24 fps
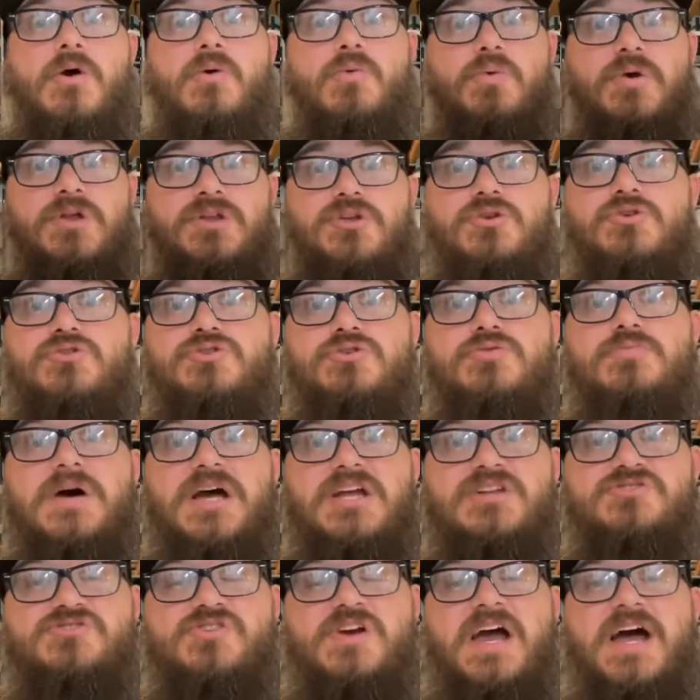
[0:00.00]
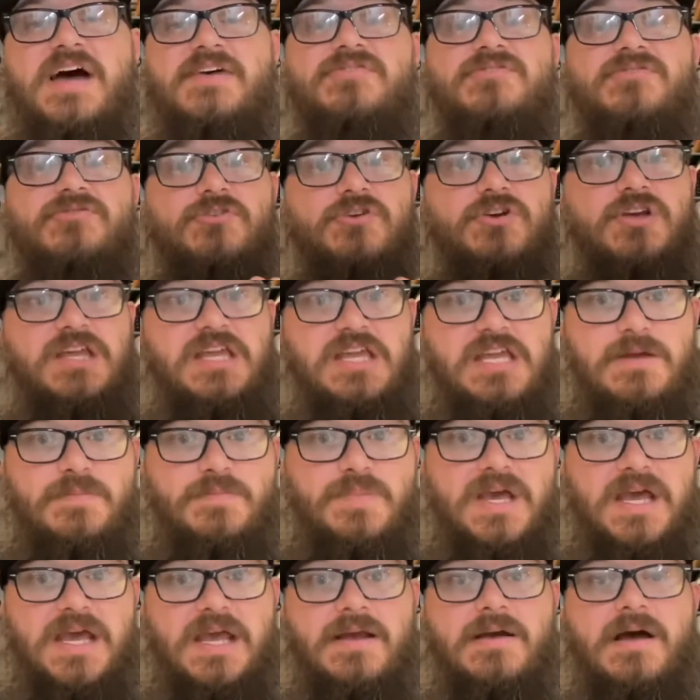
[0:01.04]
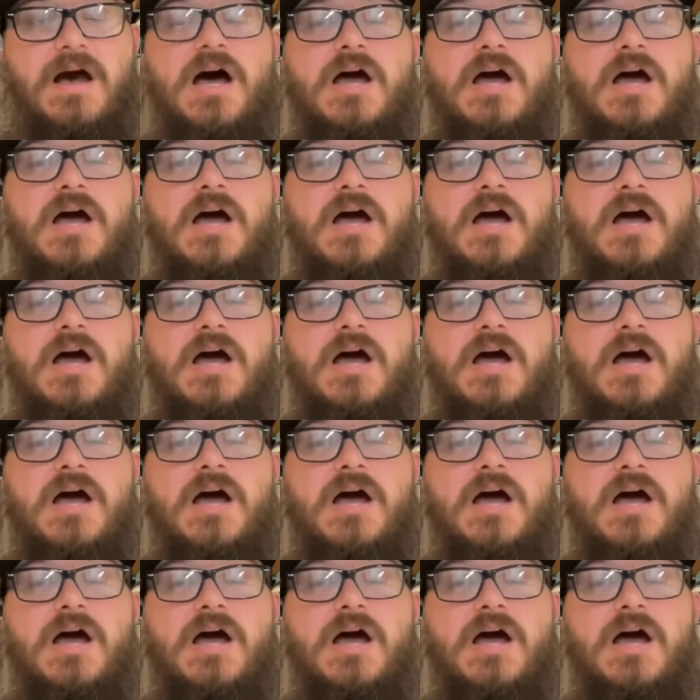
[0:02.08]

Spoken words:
when you do my drafts for eBay,